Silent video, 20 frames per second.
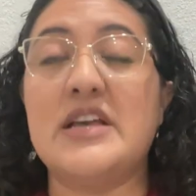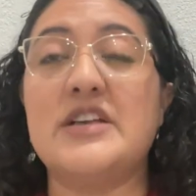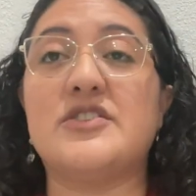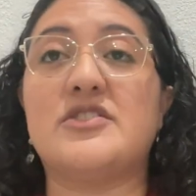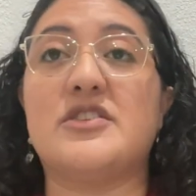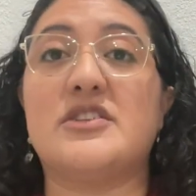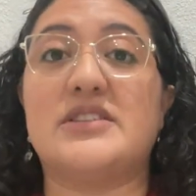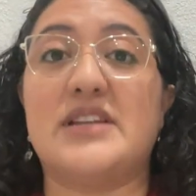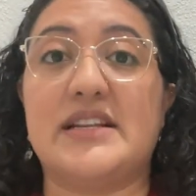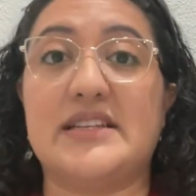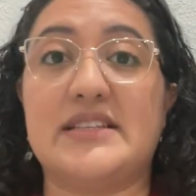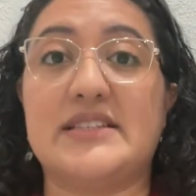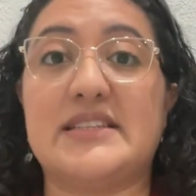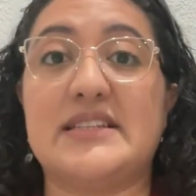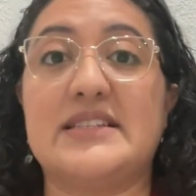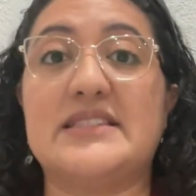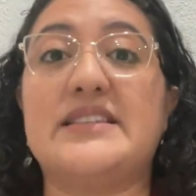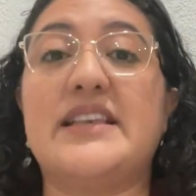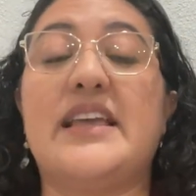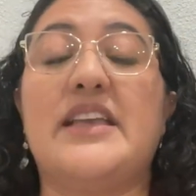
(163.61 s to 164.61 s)
So the dentist
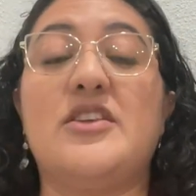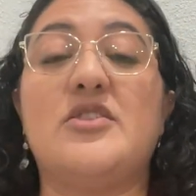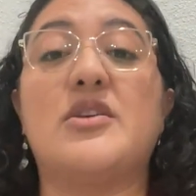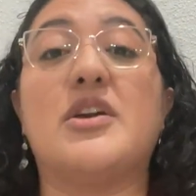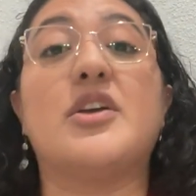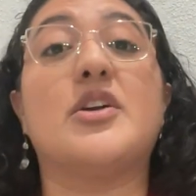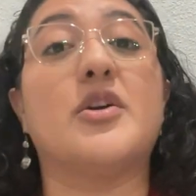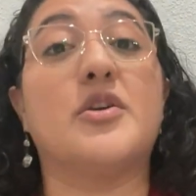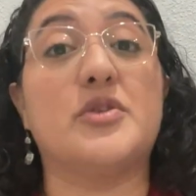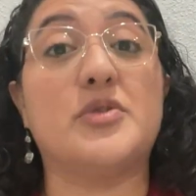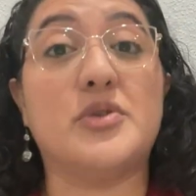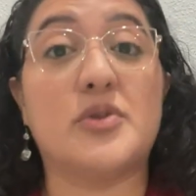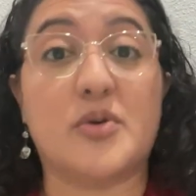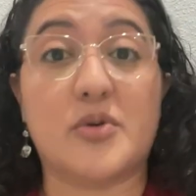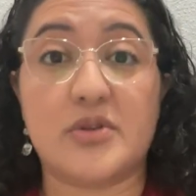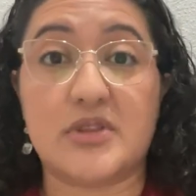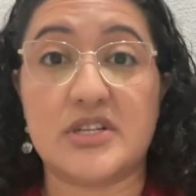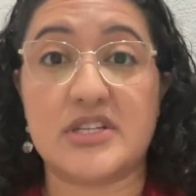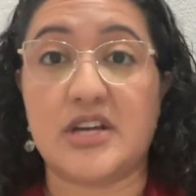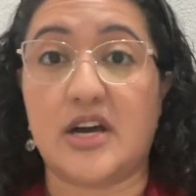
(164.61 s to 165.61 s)
can say, you can go to an
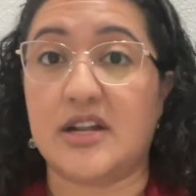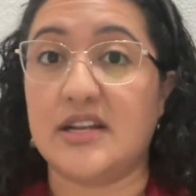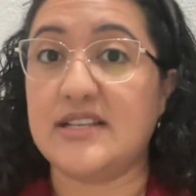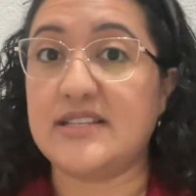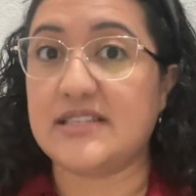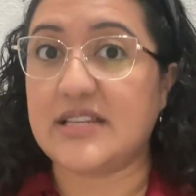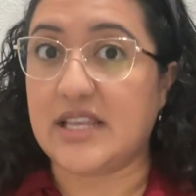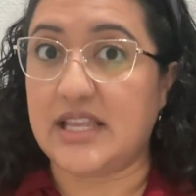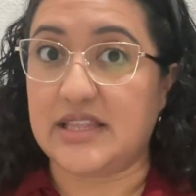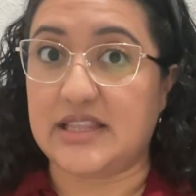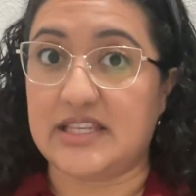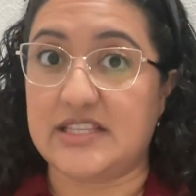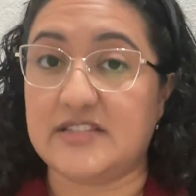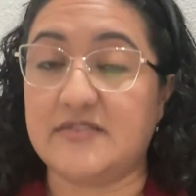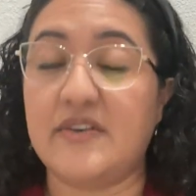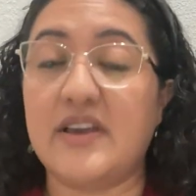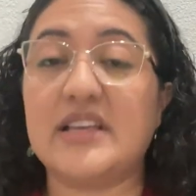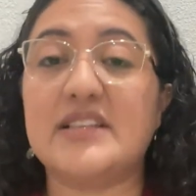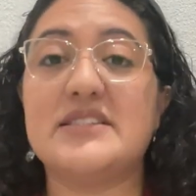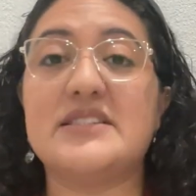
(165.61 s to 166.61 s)
orthodontist to get this
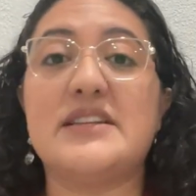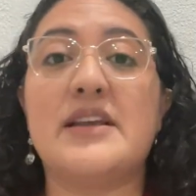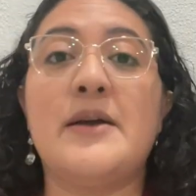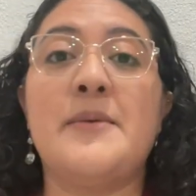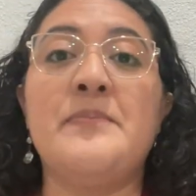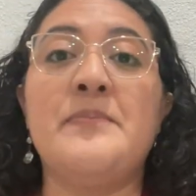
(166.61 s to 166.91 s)
fixed,